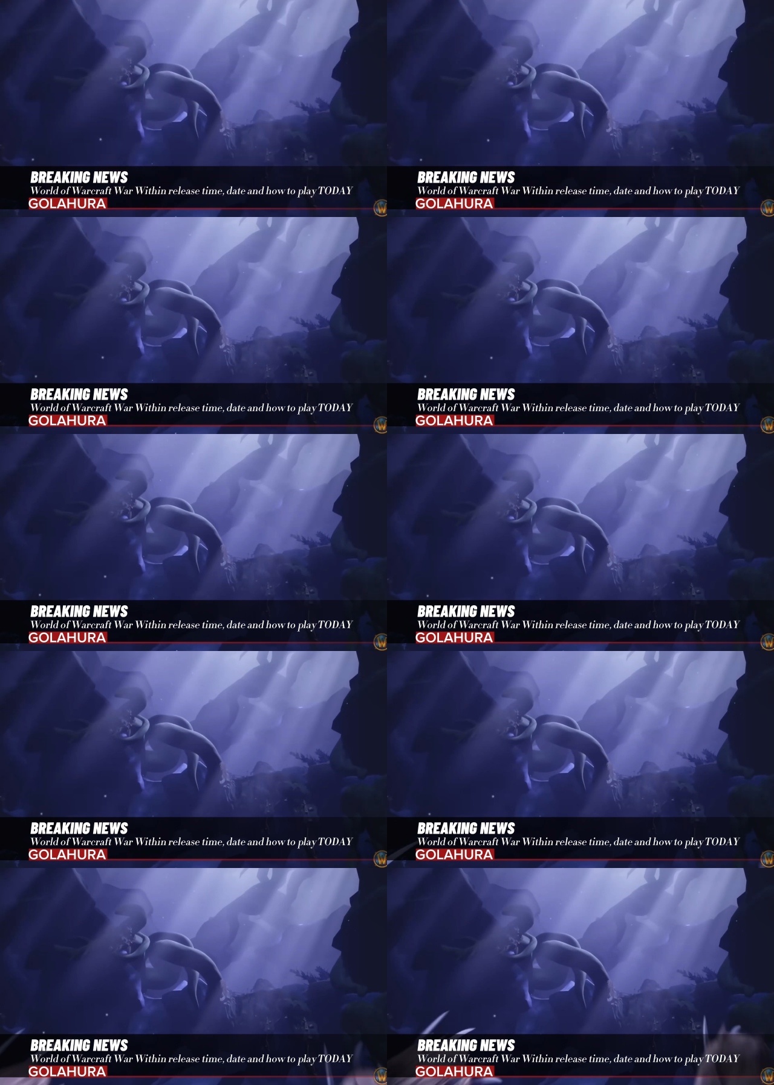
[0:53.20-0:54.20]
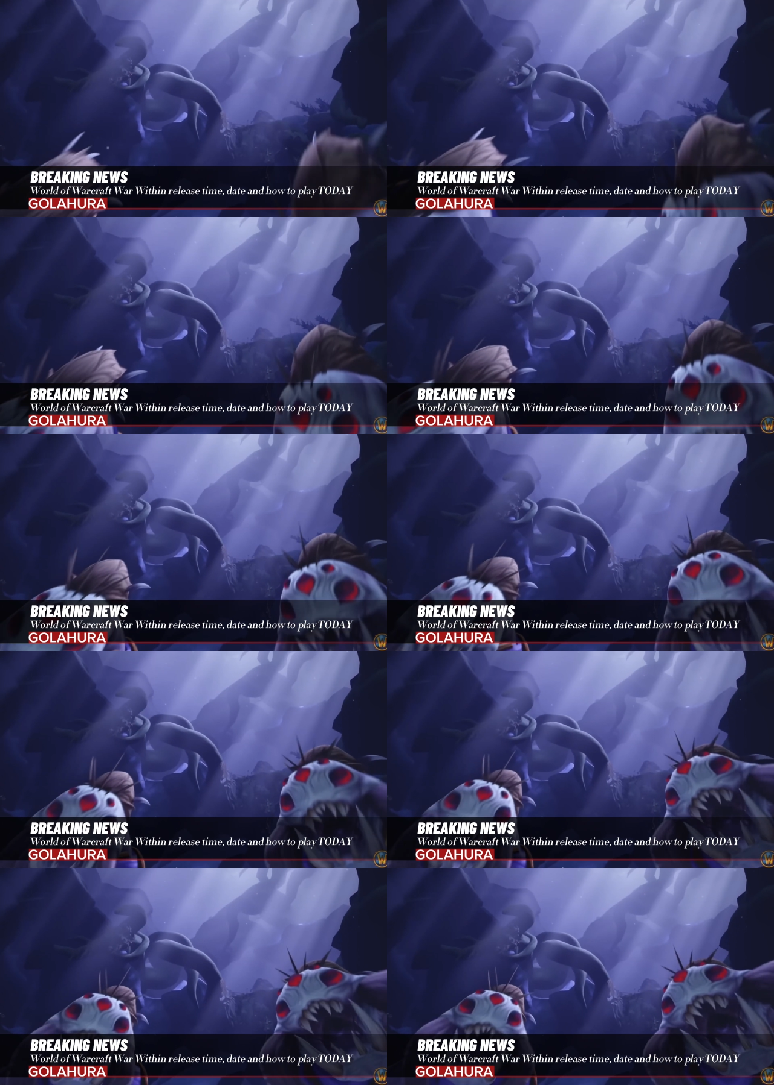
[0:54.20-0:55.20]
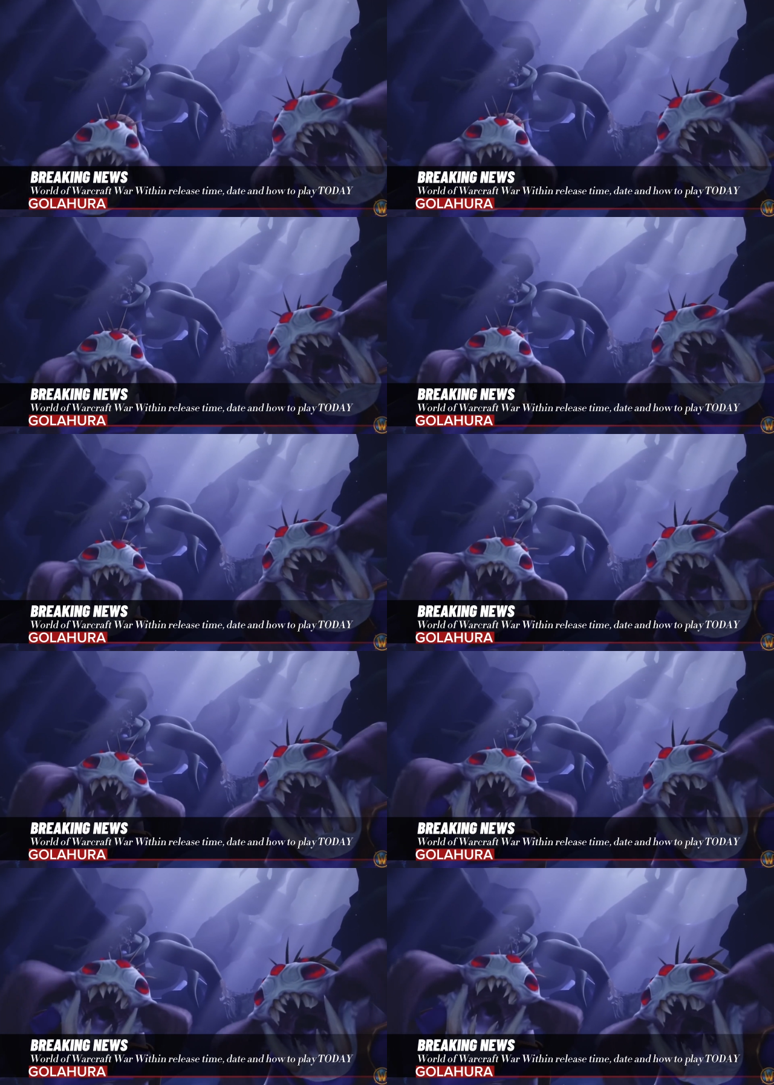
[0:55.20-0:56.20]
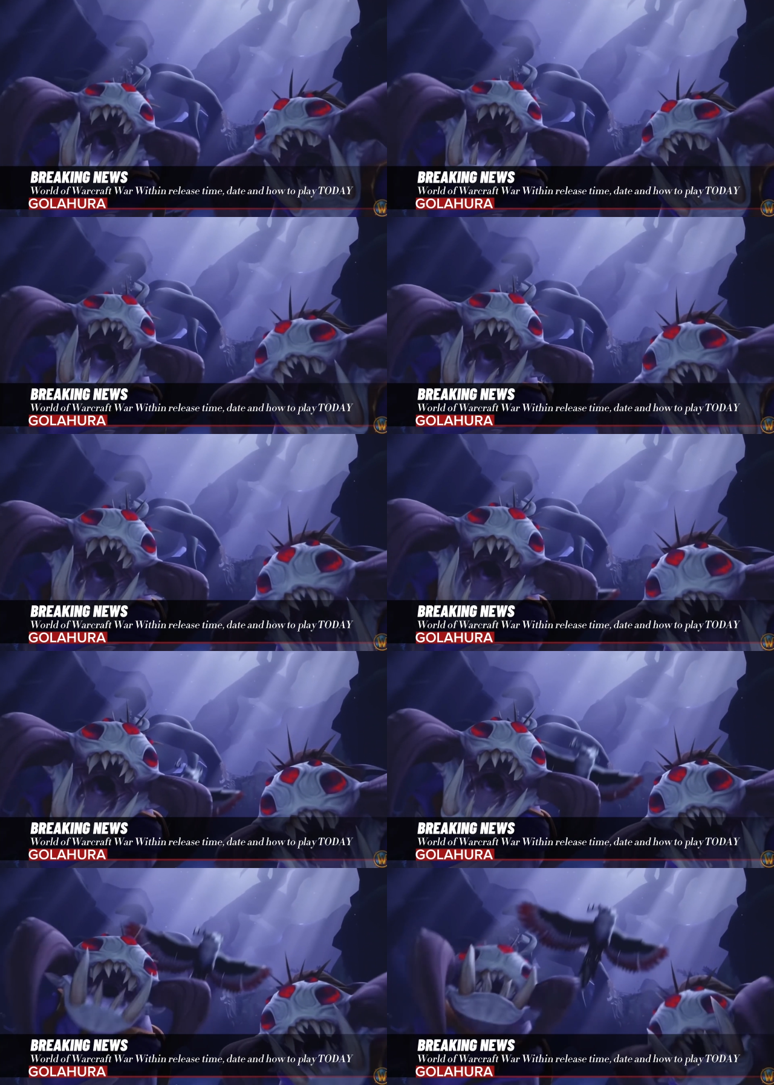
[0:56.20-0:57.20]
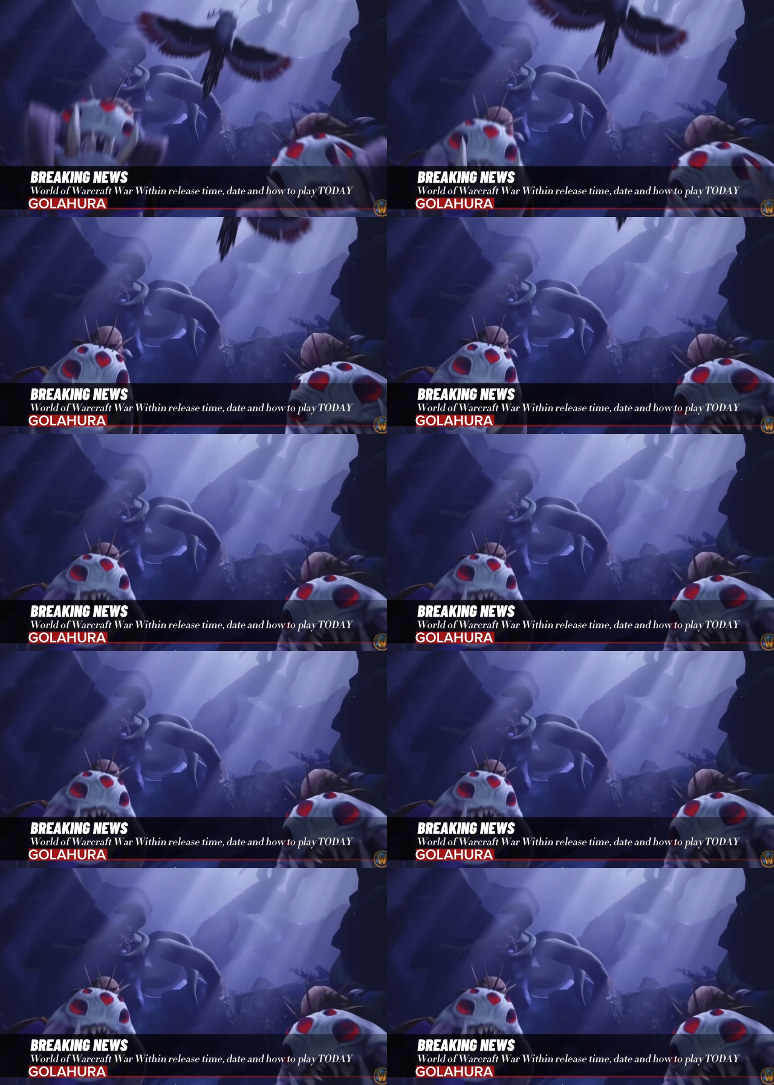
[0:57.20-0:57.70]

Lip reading: [unreadable: no face in view]